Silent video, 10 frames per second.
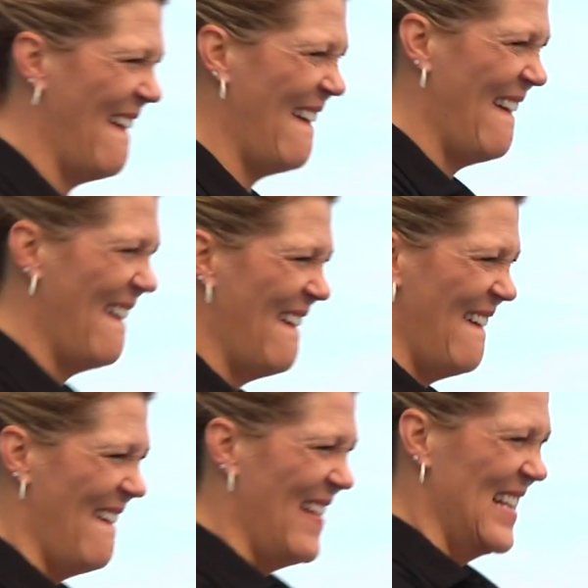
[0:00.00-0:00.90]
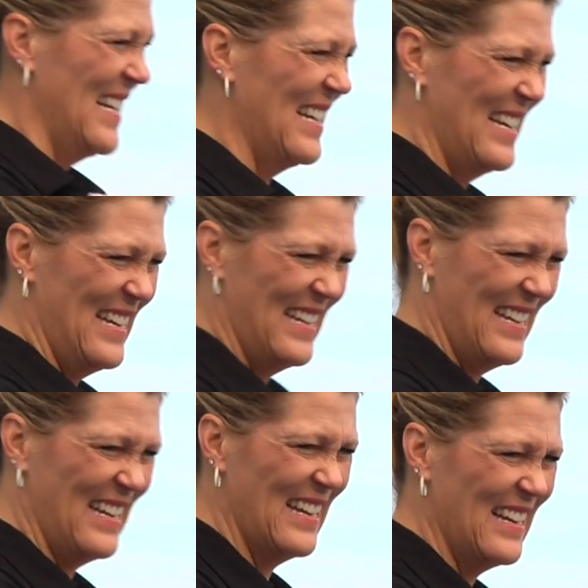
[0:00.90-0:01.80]
giving back to other people. And
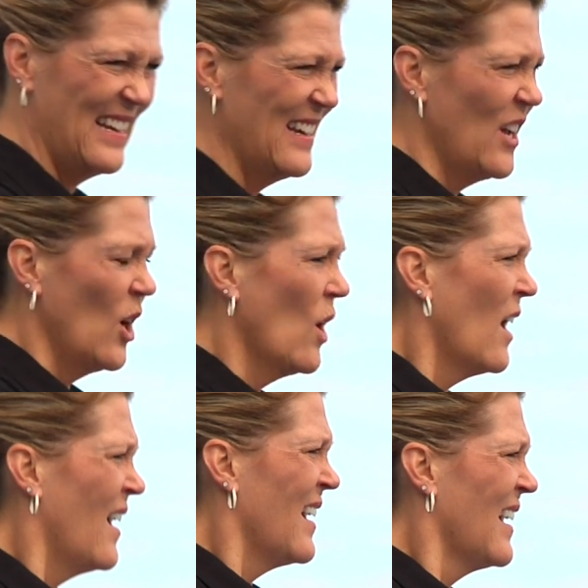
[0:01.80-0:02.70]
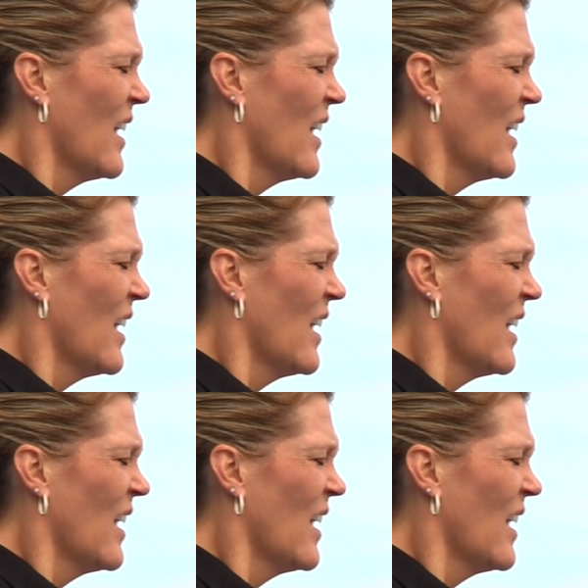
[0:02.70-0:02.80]
since I have